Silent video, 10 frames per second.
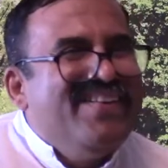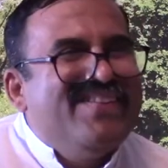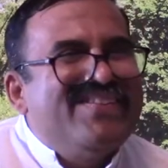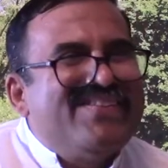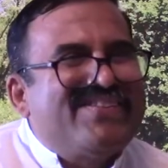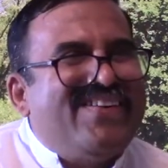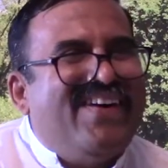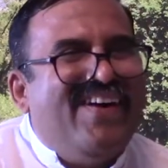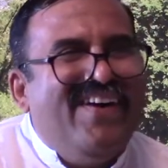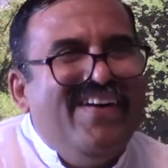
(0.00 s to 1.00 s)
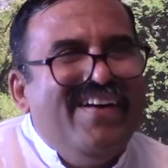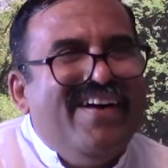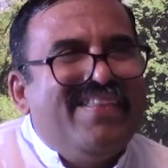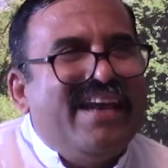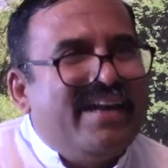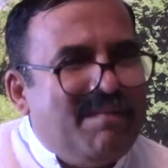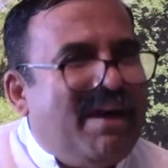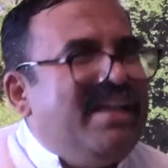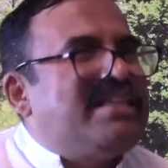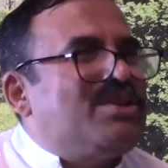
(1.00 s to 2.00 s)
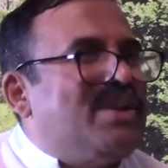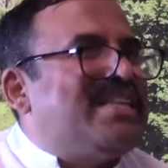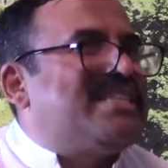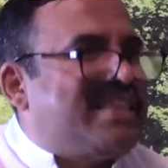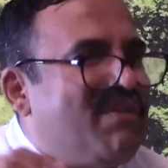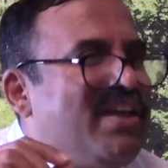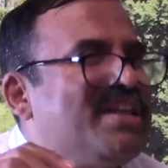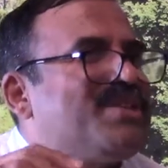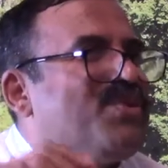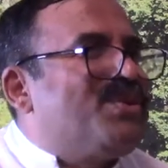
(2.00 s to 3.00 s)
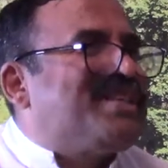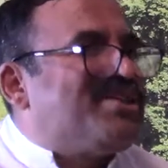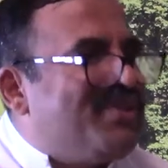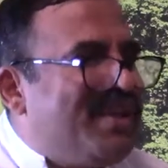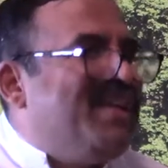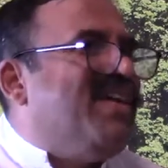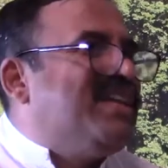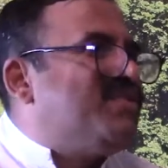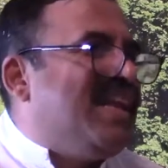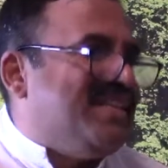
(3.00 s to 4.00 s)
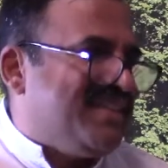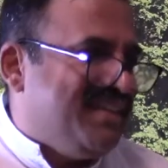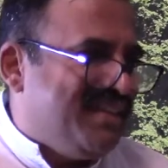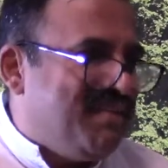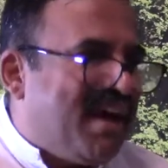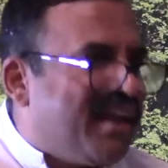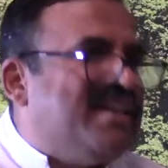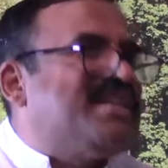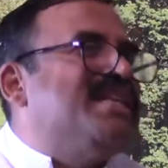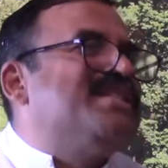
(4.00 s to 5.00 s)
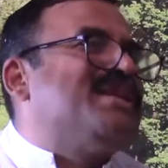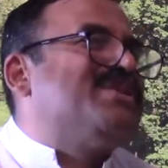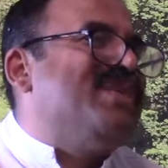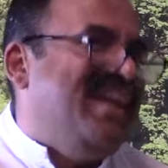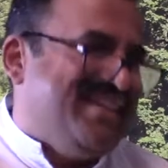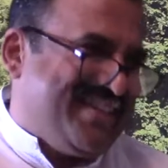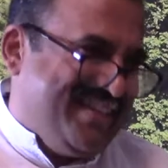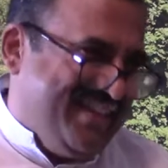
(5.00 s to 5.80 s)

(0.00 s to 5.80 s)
So their demand is also less. Self-realization gurus also, their demand is very less. The market size is also very less.